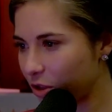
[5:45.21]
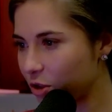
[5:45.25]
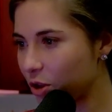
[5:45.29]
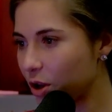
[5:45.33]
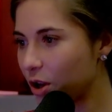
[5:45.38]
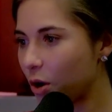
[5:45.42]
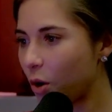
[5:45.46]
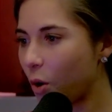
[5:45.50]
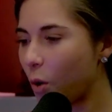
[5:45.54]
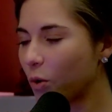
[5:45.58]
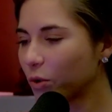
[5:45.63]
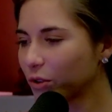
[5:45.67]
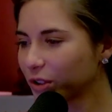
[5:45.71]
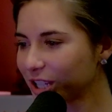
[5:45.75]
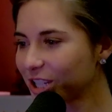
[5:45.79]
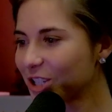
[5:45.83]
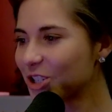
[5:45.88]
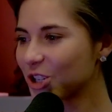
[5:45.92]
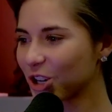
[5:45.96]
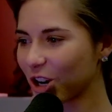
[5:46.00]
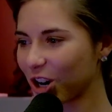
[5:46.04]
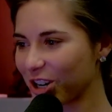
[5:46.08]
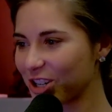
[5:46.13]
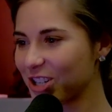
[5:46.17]
The only
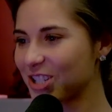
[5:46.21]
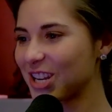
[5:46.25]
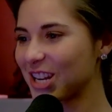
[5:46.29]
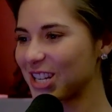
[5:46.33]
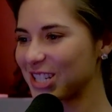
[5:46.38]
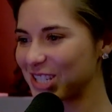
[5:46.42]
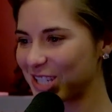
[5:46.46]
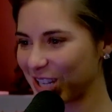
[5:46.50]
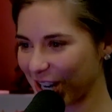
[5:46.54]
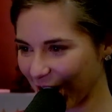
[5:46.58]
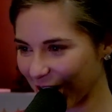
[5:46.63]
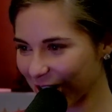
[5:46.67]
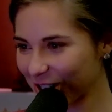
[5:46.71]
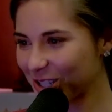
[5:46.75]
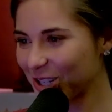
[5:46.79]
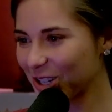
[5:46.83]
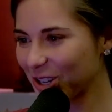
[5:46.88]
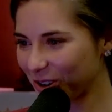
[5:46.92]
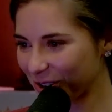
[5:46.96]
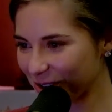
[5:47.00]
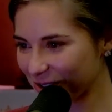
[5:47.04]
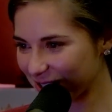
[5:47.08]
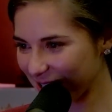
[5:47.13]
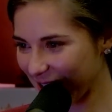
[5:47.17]
church that dared to
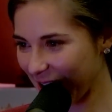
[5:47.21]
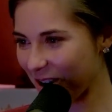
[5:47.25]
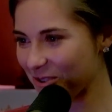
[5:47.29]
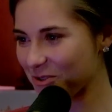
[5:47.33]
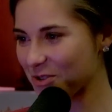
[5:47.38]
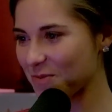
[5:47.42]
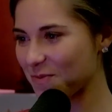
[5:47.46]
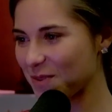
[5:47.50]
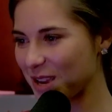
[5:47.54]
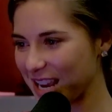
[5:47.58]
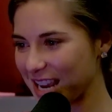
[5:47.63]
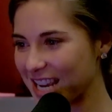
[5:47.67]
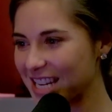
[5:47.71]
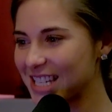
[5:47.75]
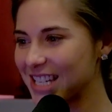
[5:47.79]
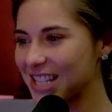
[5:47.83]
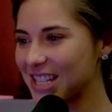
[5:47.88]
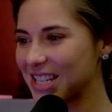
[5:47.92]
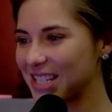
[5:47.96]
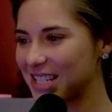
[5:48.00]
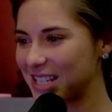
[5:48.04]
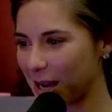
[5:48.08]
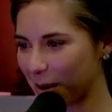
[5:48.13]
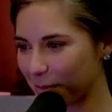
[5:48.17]
go down with me into
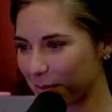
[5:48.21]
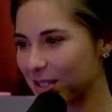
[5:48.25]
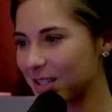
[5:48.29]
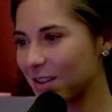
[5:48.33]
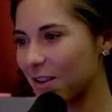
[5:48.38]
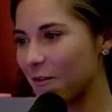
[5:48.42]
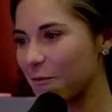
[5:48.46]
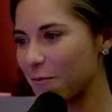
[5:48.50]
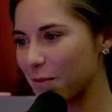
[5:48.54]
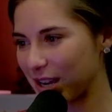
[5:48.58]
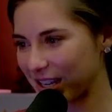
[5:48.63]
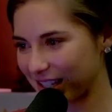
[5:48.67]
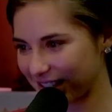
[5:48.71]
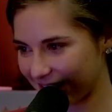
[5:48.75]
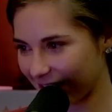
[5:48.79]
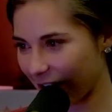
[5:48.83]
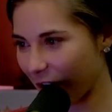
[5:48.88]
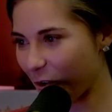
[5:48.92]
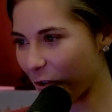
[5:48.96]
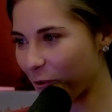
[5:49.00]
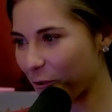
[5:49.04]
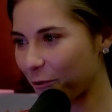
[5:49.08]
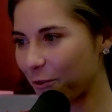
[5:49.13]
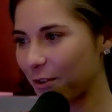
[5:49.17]
the depths of myself.